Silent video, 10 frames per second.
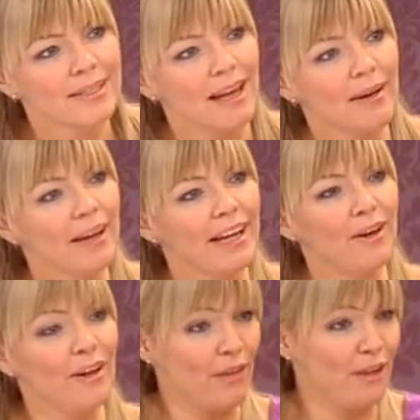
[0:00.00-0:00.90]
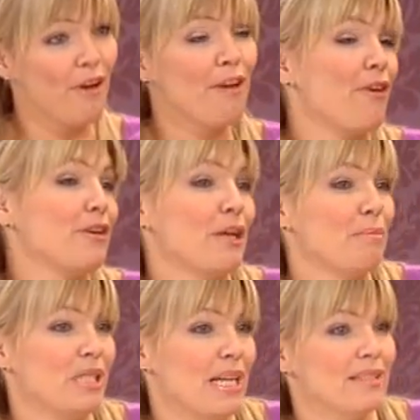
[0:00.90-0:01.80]
so if I phoned up
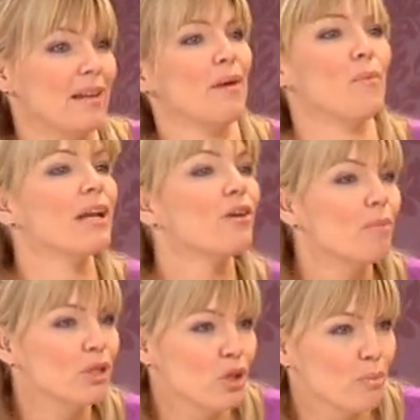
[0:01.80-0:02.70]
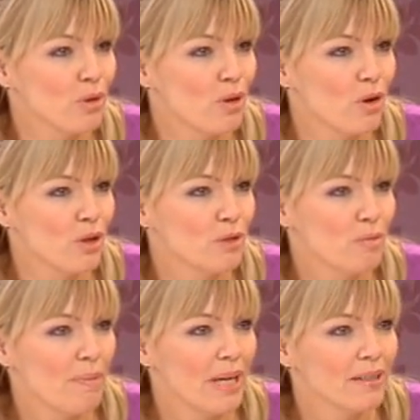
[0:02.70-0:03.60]
and said... Like, when I got my job on Loose
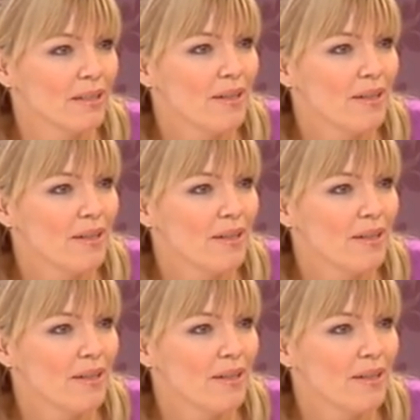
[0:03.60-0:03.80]
Women,